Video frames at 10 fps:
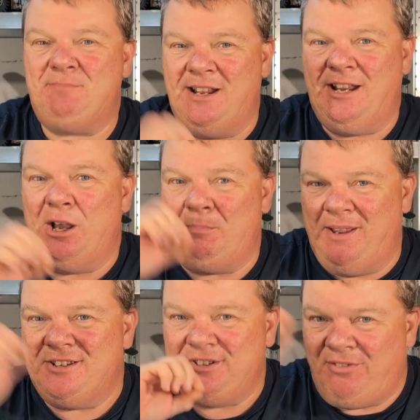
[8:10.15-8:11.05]
made out of
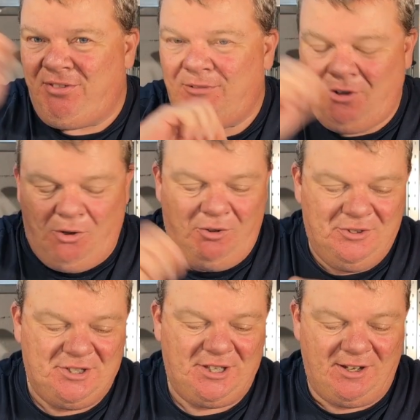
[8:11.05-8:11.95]
bits of
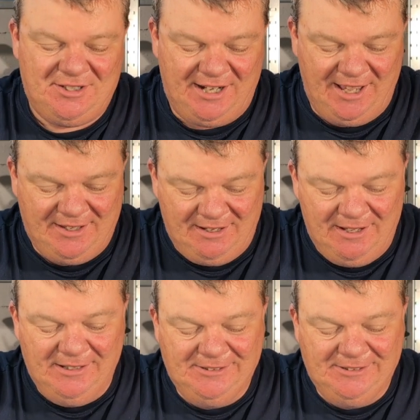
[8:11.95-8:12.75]
cotton stuck together.